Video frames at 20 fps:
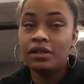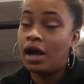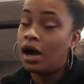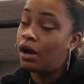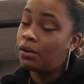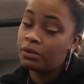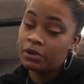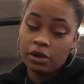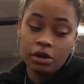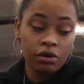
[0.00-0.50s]

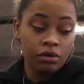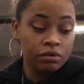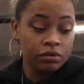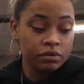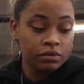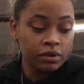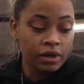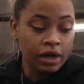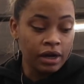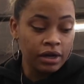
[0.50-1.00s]
Nah, we
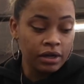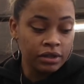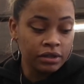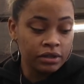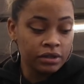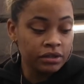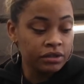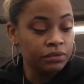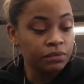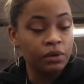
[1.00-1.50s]
don't.
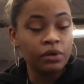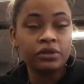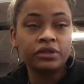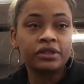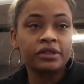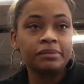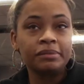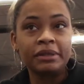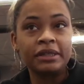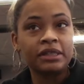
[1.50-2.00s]
You won't
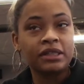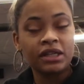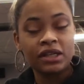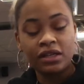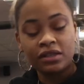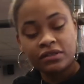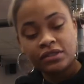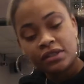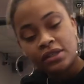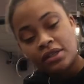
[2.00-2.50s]
see me in
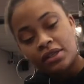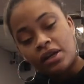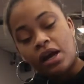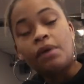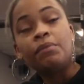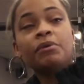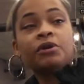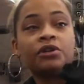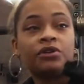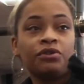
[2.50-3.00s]
gloves.
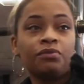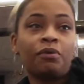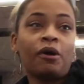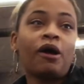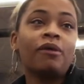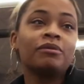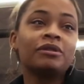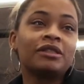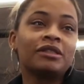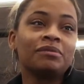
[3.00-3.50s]
I mean, you
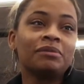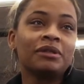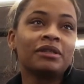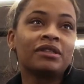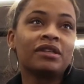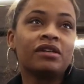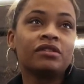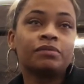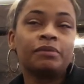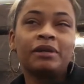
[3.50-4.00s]
probably see me in
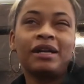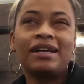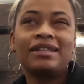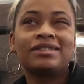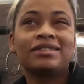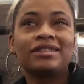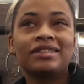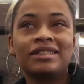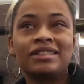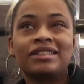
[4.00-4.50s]
gloves, but not
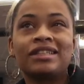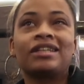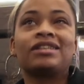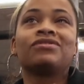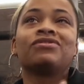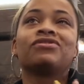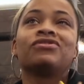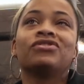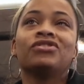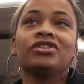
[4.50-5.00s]
until it's like
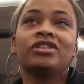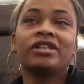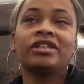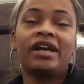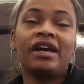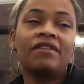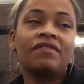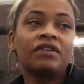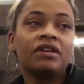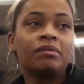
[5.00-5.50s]

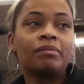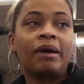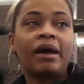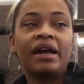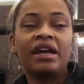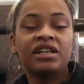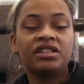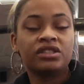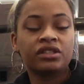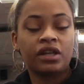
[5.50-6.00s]
really heavy and my
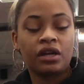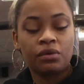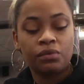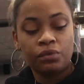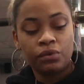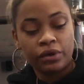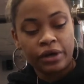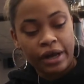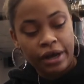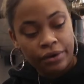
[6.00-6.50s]
hands are like
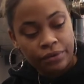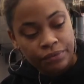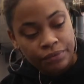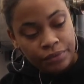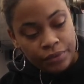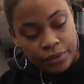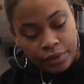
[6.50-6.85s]
worn out.